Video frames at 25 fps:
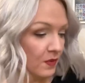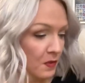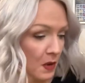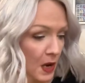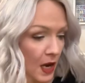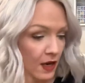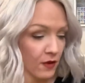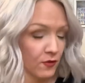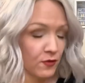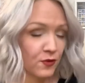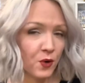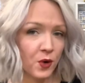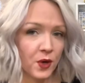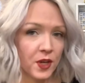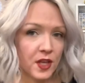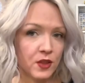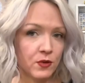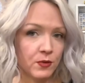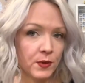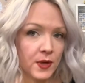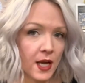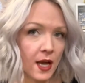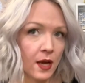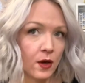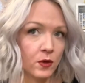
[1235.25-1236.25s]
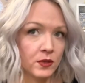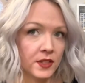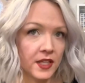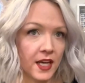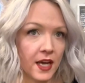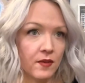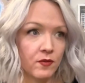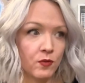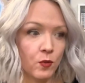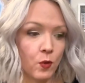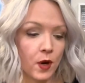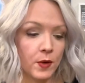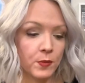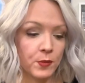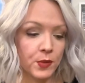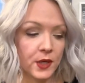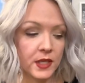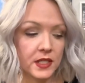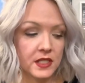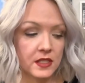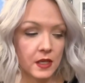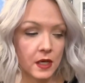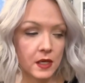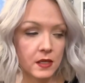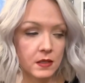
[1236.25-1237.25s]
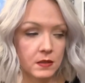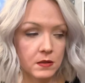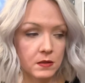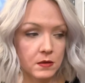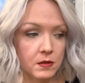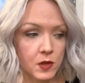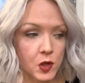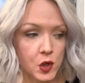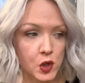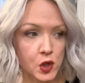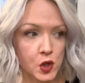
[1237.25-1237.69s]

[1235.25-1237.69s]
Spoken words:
Out of 43, I only have one princess.